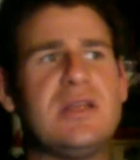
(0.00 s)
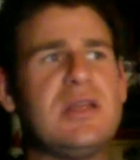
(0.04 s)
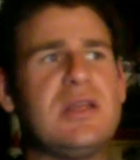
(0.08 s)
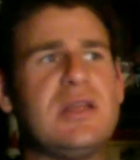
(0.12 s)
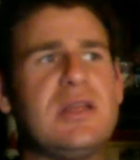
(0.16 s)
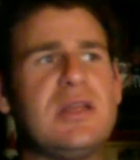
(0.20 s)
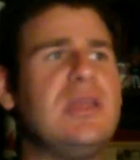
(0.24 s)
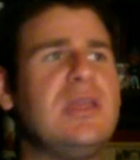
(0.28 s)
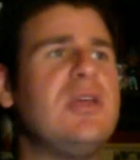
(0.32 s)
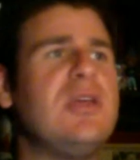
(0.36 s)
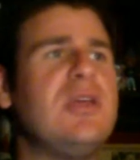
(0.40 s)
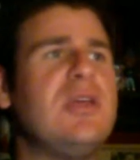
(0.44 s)

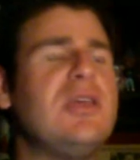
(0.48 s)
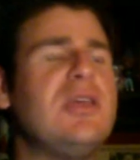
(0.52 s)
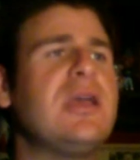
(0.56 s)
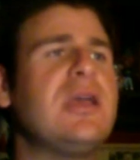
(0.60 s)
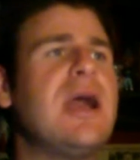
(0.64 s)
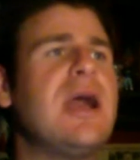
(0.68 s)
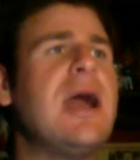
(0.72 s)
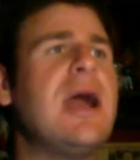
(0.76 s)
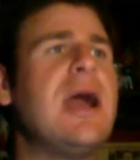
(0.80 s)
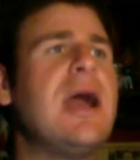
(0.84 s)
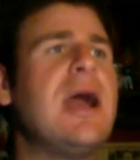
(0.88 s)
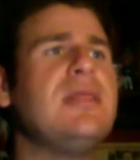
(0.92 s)
you
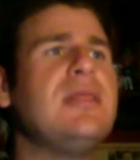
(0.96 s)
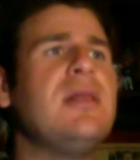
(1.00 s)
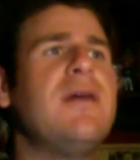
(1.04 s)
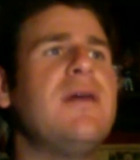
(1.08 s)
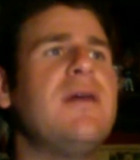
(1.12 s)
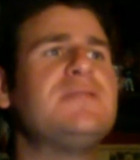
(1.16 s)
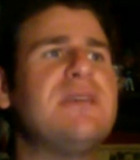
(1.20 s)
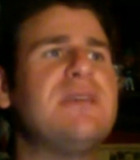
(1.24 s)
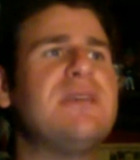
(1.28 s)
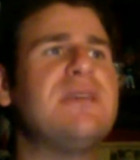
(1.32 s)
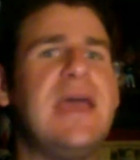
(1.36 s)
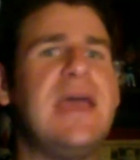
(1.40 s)
kind of love
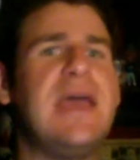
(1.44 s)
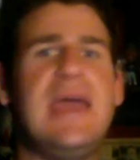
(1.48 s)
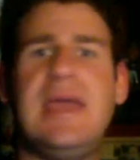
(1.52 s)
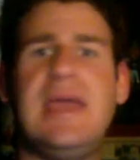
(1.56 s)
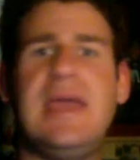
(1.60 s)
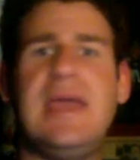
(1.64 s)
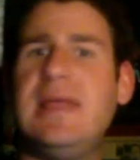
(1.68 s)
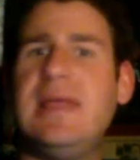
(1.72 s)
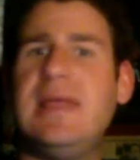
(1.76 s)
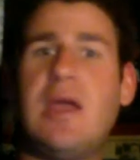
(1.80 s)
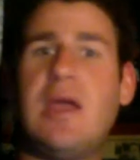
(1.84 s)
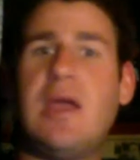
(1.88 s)
to
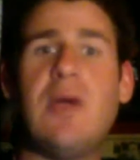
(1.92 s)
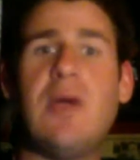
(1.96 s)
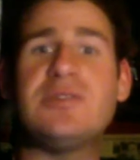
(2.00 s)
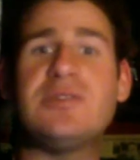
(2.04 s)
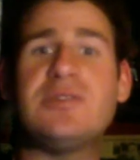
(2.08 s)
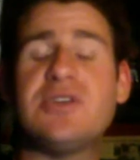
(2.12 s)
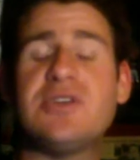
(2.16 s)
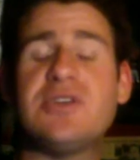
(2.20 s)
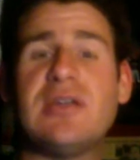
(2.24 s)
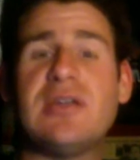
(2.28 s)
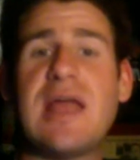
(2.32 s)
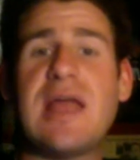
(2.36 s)
hate,
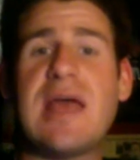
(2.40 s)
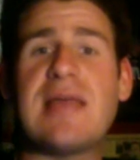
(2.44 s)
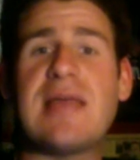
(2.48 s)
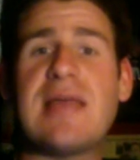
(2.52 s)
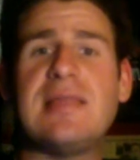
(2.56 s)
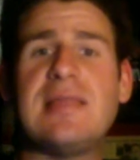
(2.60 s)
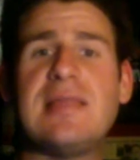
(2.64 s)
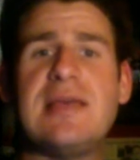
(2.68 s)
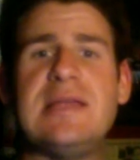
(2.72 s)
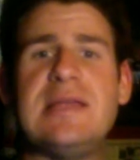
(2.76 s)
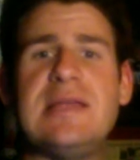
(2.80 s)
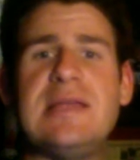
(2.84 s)
certain
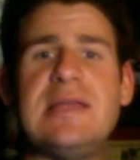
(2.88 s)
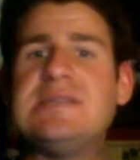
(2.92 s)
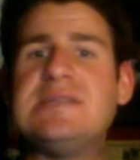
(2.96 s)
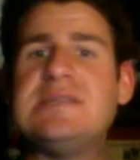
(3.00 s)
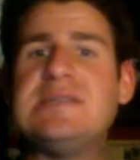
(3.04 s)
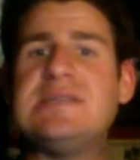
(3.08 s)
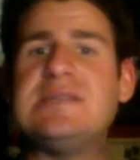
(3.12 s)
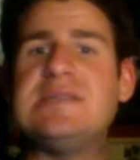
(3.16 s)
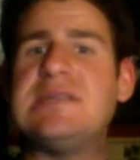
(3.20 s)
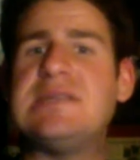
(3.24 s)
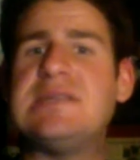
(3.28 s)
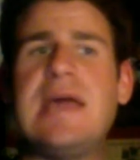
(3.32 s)
athletes, and
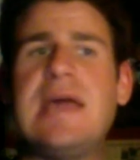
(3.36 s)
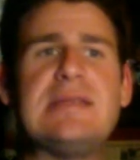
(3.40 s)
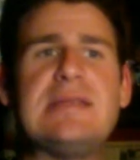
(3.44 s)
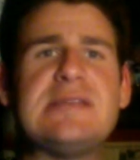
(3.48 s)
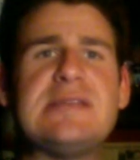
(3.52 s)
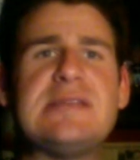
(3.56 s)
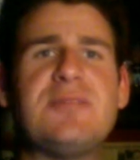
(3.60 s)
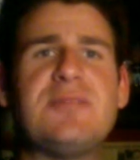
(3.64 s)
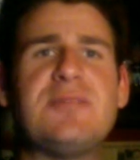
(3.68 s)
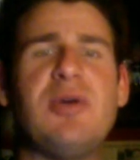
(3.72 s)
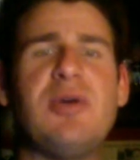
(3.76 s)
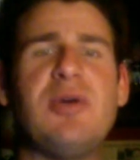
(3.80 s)

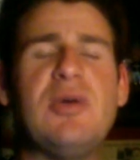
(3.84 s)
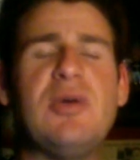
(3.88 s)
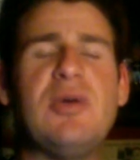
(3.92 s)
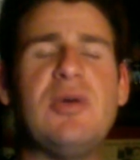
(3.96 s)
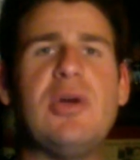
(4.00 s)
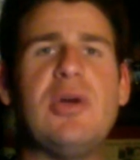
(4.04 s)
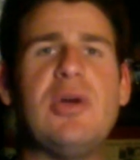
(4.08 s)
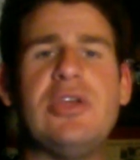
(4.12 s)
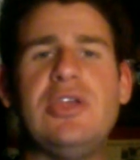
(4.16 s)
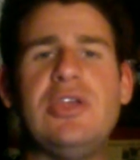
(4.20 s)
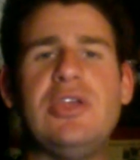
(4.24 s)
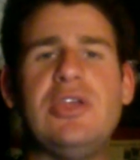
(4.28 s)
it's at the
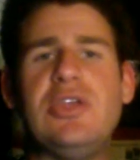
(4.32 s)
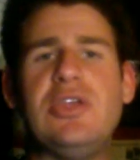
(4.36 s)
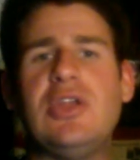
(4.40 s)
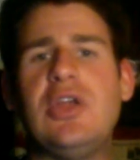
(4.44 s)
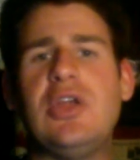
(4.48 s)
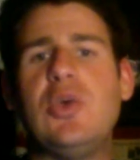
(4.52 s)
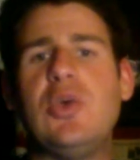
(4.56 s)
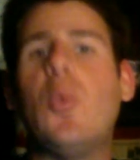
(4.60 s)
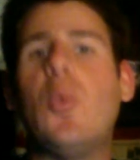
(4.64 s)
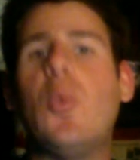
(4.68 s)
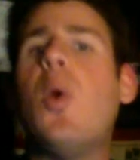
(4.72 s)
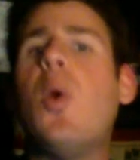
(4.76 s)
point where,
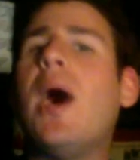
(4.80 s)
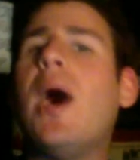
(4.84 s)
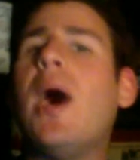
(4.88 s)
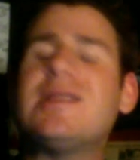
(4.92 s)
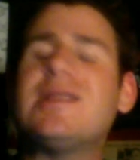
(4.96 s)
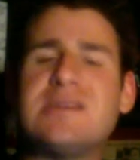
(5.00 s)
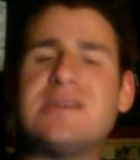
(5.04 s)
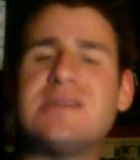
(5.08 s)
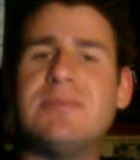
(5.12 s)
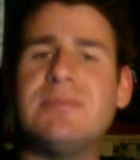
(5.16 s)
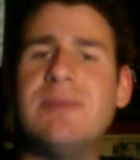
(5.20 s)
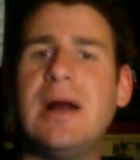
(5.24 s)
you
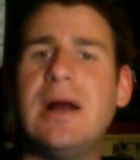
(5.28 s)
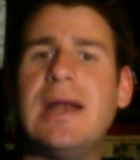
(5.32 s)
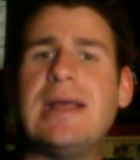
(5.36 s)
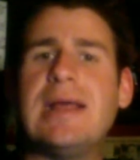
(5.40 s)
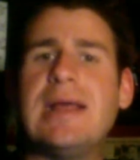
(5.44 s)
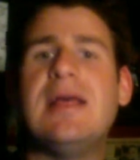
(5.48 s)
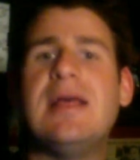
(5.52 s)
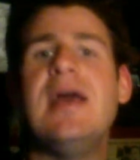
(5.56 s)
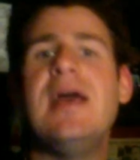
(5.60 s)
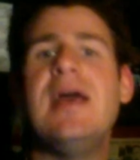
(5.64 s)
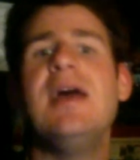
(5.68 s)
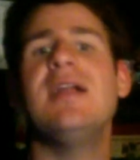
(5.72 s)
watch
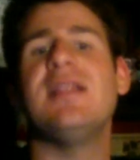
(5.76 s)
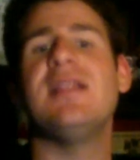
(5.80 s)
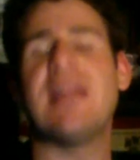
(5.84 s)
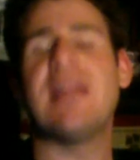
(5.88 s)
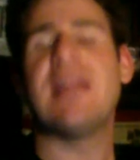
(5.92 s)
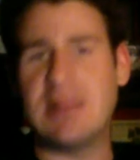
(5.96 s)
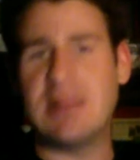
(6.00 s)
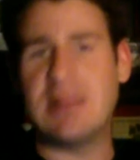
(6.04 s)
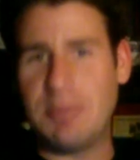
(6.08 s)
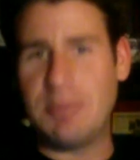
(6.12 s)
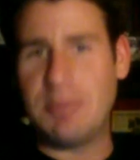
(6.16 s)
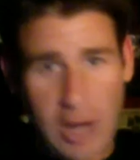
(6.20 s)
somebody
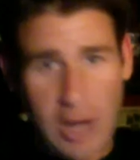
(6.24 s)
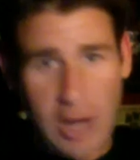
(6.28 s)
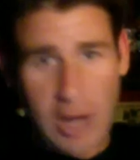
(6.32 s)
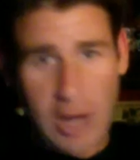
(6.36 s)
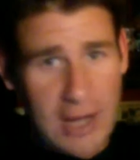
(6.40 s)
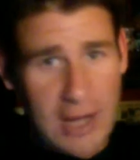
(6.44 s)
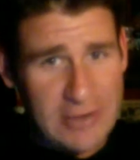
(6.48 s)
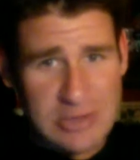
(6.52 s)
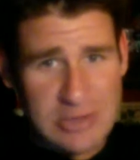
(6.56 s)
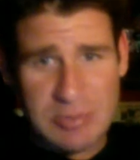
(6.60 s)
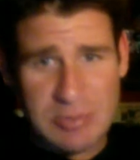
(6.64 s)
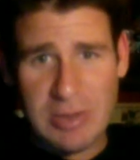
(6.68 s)
like LeBron
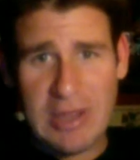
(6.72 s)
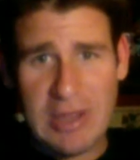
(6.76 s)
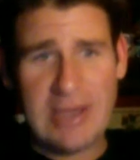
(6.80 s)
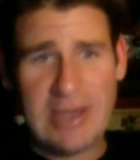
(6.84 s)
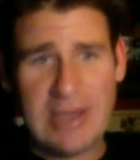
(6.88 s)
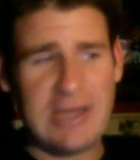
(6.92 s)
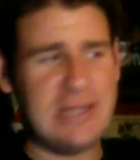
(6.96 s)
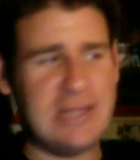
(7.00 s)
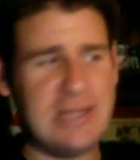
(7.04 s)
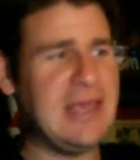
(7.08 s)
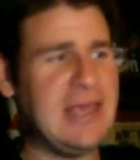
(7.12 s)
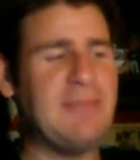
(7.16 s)
who's playing
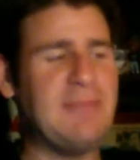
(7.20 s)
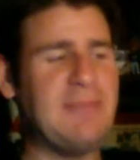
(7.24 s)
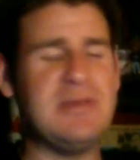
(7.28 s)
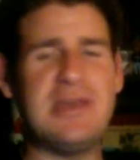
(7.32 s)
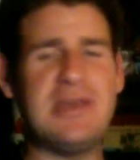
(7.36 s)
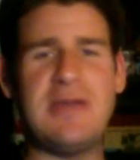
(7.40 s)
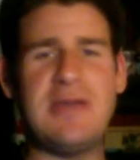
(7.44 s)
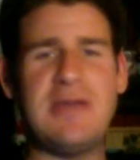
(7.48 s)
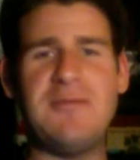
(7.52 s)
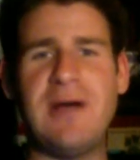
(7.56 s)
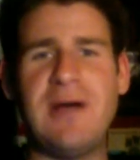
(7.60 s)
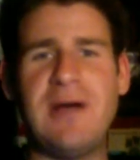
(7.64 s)
in the
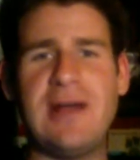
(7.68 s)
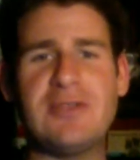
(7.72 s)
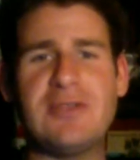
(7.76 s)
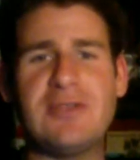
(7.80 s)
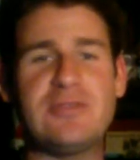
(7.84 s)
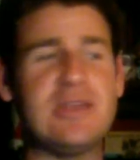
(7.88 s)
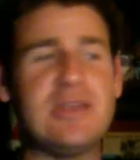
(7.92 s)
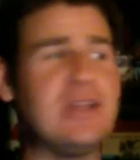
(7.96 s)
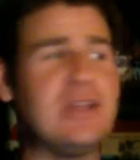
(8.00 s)
NBA Finals now.